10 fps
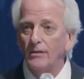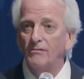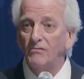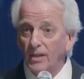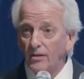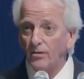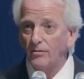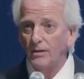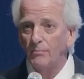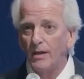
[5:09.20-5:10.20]

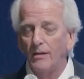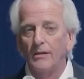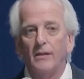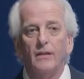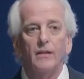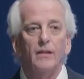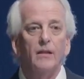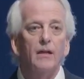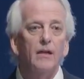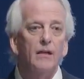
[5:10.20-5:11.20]
victory by
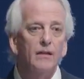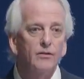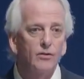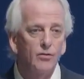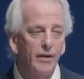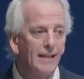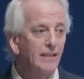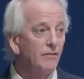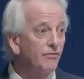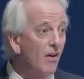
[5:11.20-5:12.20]
Ukraine,
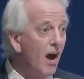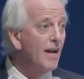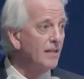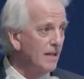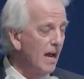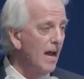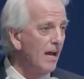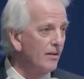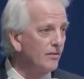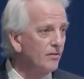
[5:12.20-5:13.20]
defined
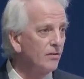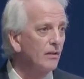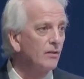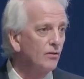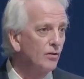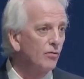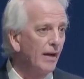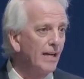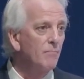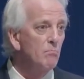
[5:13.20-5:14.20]
as
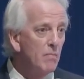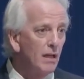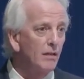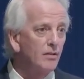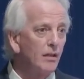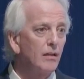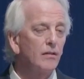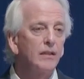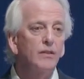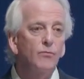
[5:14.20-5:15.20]
Ukraine
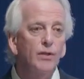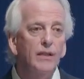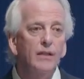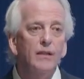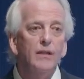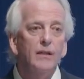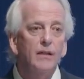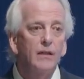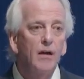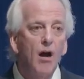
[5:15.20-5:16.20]
militarily
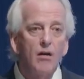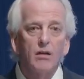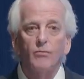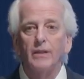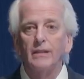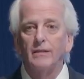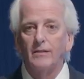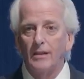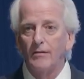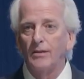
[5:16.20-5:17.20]
reconquering the
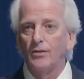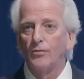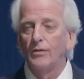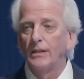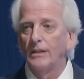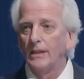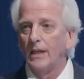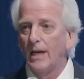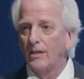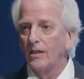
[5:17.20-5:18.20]
territory that it
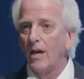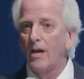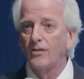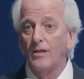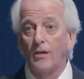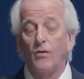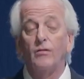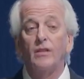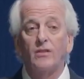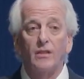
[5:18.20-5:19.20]
has lost, not
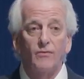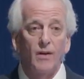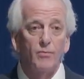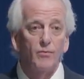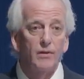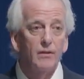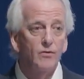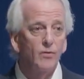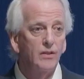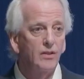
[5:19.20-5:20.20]
only since February of
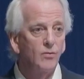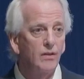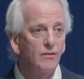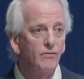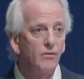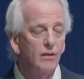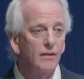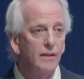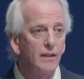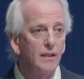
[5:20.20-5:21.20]
2024,
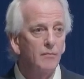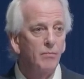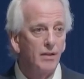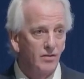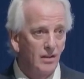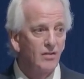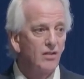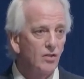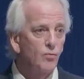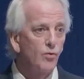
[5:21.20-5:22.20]
but since
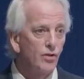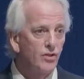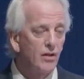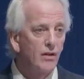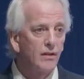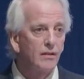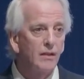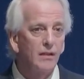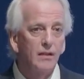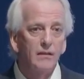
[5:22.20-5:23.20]
this war
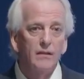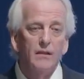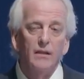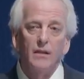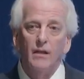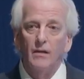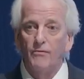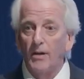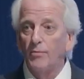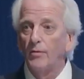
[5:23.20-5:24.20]
started in
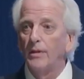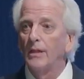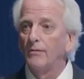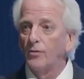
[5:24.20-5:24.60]
February of